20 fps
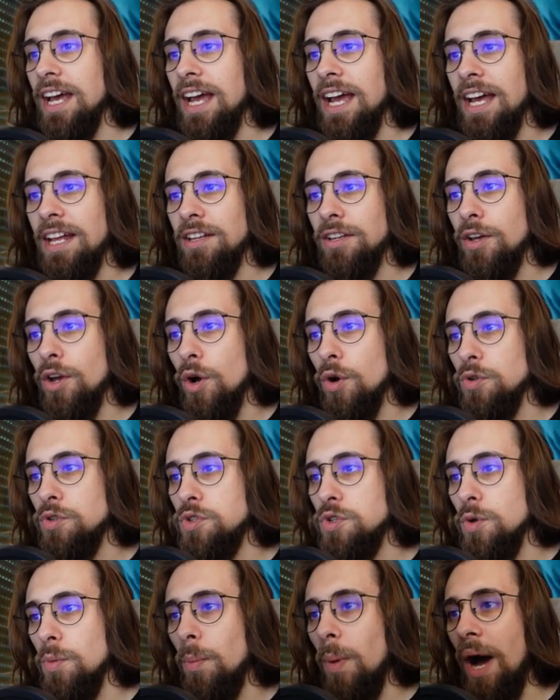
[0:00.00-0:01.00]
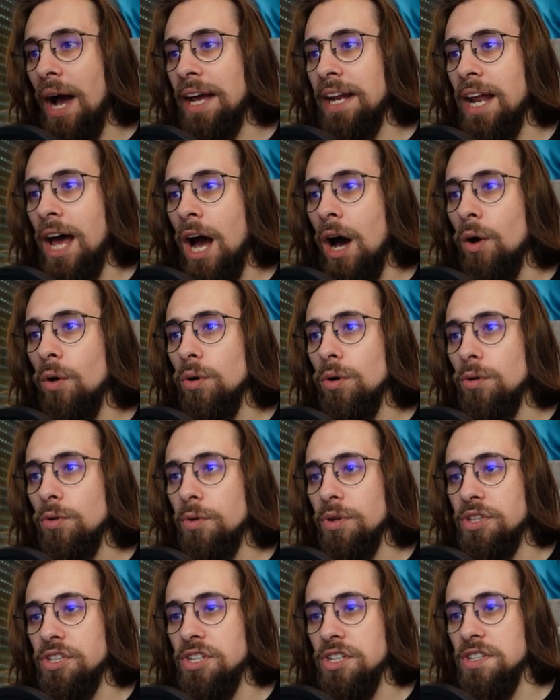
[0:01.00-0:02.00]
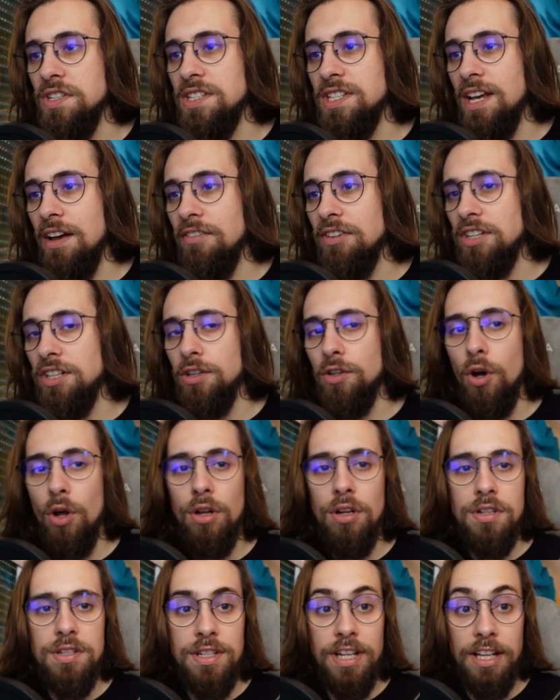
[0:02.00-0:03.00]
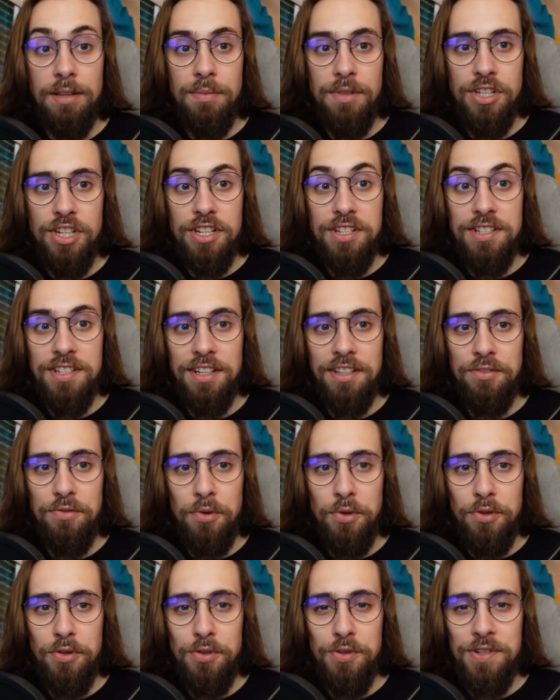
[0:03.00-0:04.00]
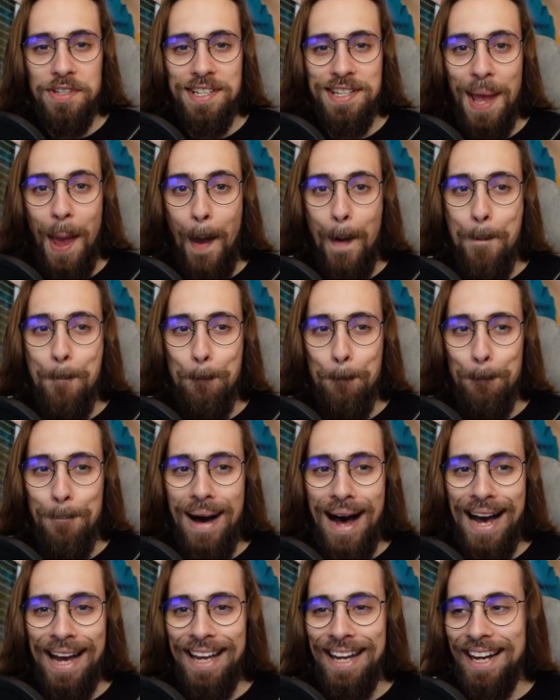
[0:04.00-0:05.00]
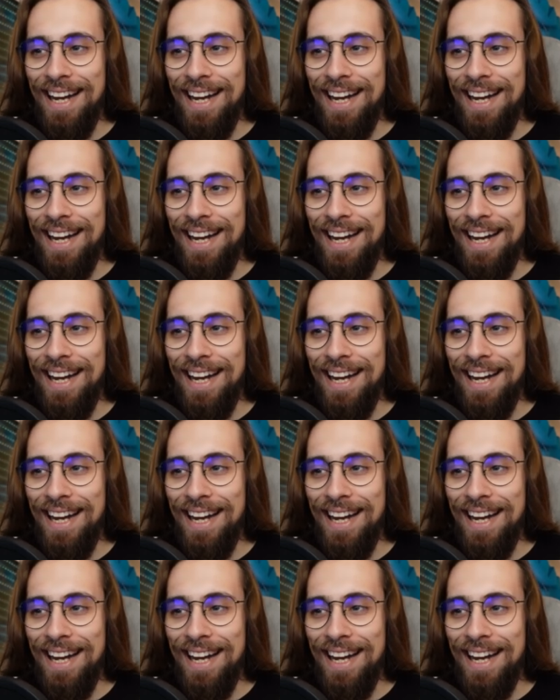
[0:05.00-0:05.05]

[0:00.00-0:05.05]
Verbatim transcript: and go to buy now, which is $17, let me just introduce my